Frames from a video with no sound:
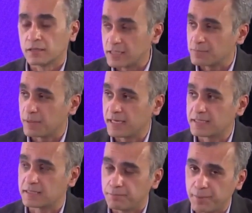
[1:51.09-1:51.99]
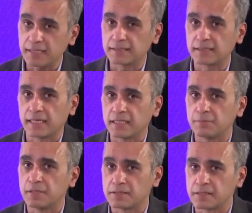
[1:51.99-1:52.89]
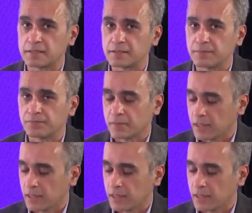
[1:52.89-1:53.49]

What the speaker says: displays the best in the business.